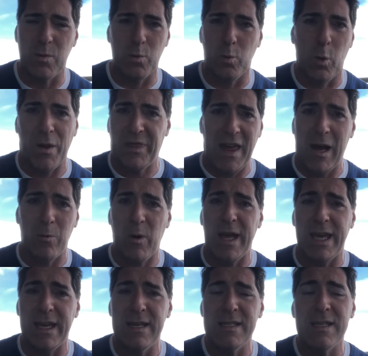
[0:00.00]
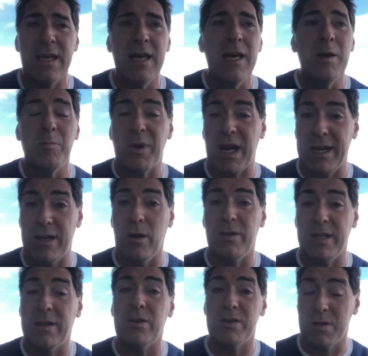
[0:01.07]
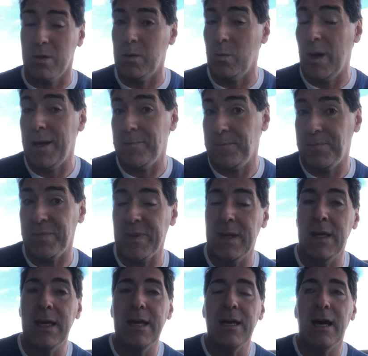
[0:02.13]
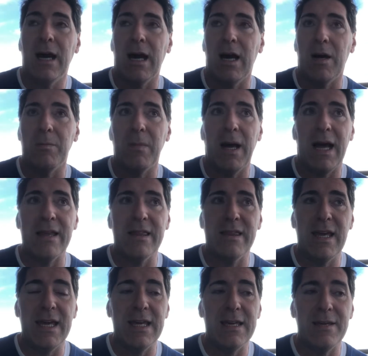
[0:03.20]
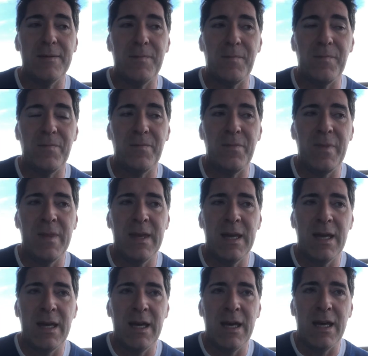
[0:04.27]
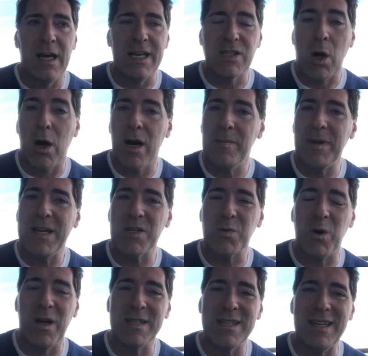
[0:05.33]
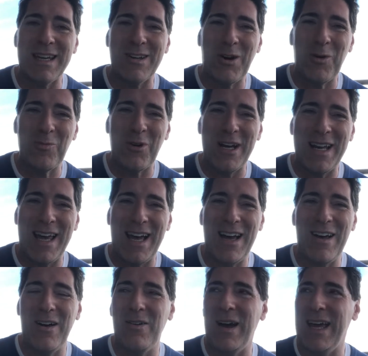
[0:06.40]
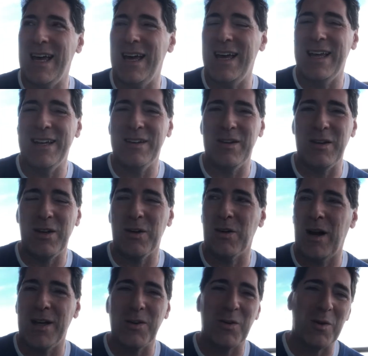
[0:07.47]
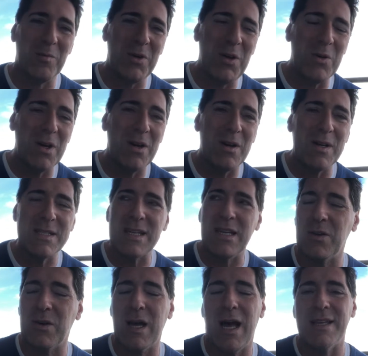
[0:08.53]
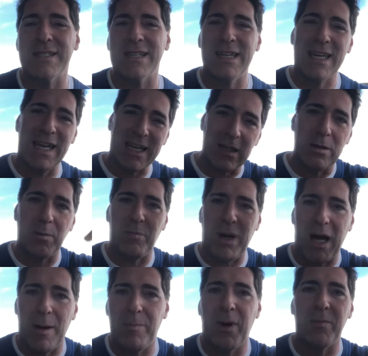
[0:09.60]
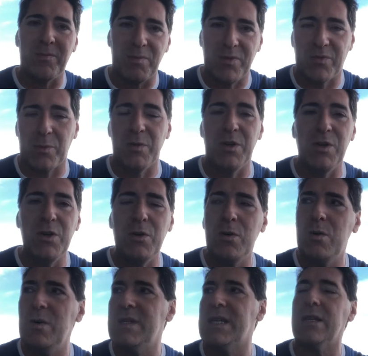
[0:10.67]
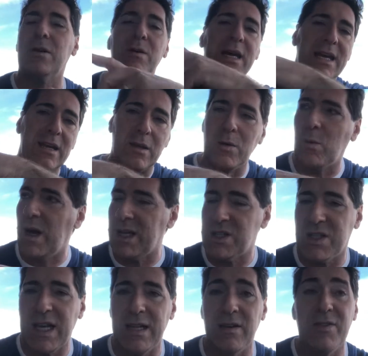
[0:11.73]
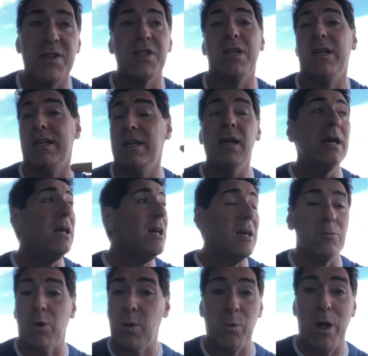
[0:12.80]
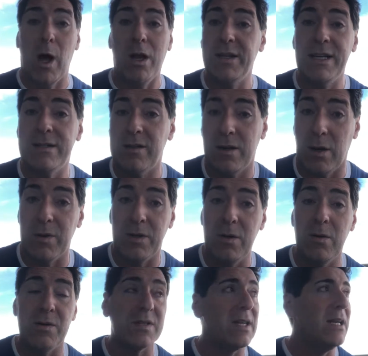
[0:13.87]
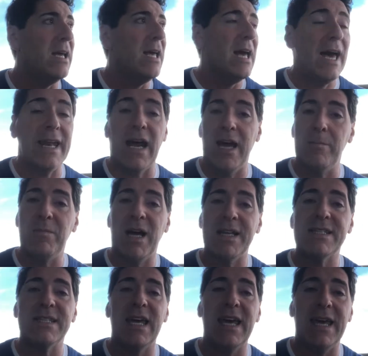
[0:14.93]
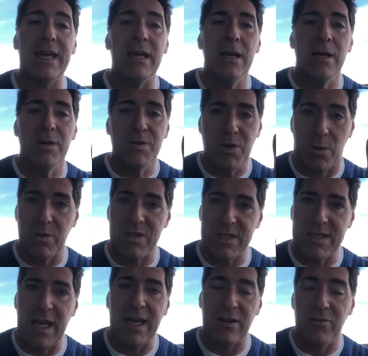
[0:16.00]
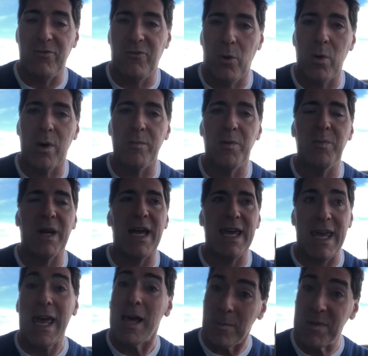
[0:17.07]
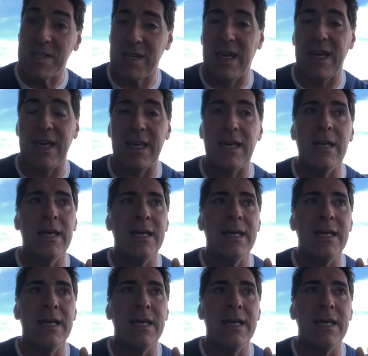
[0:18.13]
what that way is, but I know that there's a good way. I think it's hard because we're all sitting at home right now, and you're on your computers, constantly getting little pop-ups from the news, and you watch television, and we all need to know the news. And I'm not saying don't stay informed, but I am saying